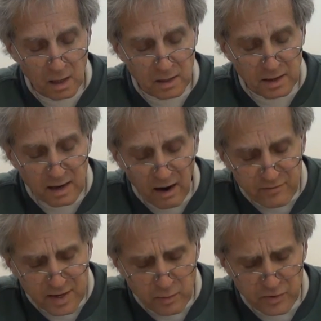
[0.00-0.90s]
The
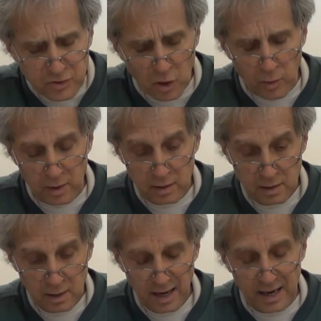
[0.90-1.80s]
covenant with Noah
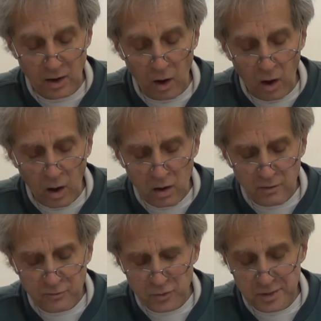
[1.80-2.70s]
and all
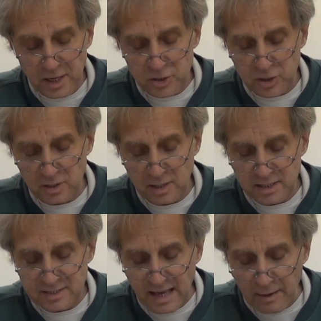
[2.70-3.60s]
of creation
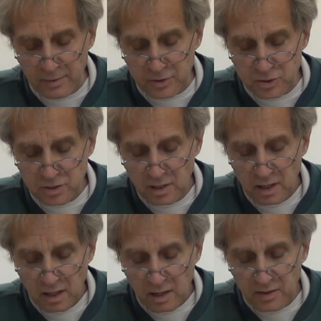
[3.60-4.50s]
established
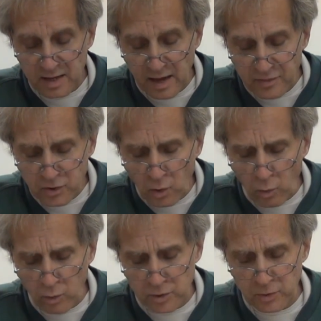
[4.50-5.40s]
the ethical
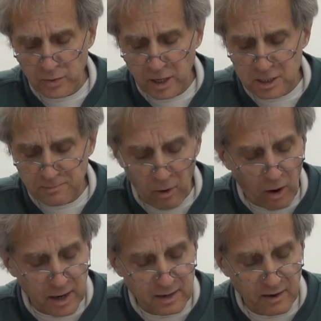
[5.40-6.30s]
order as
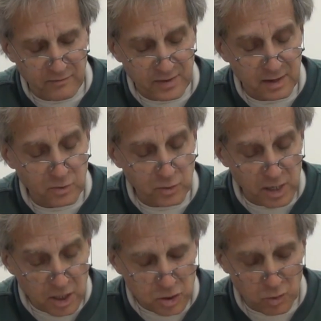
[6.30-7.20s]
part of the
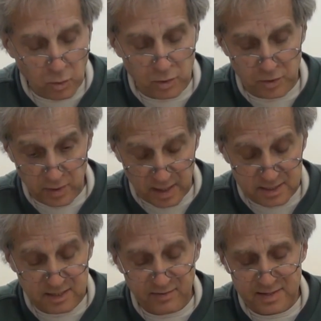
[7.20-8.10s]
creational order and
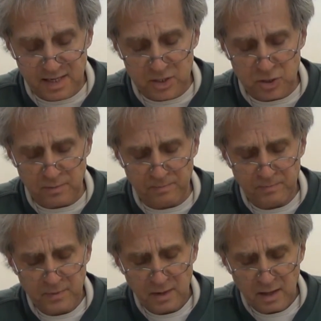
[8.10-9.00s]
civilization,
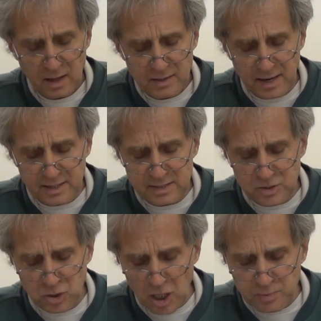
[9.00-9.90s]
that is the
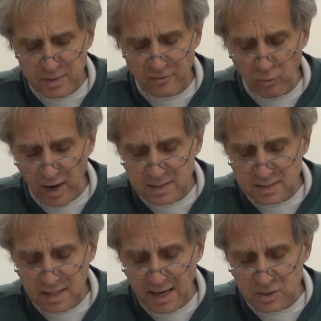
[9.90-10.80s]
judgment of
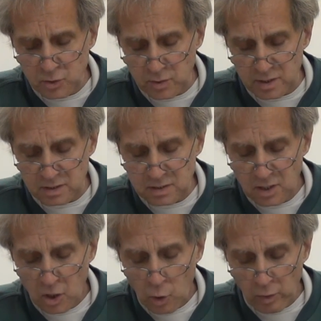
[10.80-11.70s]
rights and duties,
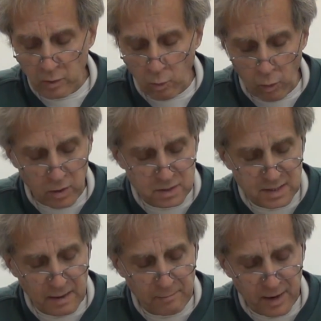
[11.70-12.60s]
rewards
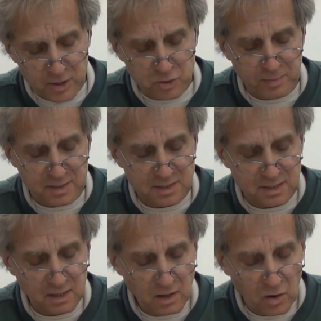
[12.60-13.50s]
and
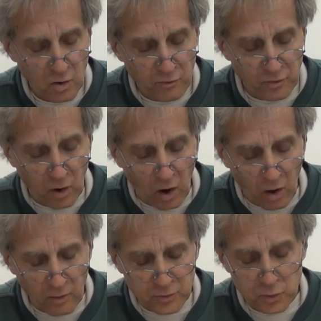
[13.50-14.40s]
punishments for
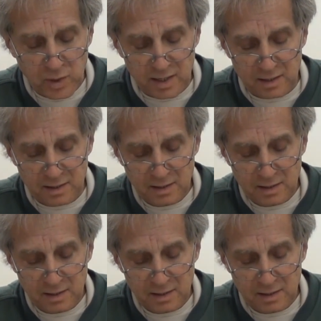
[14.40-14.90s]
all the created,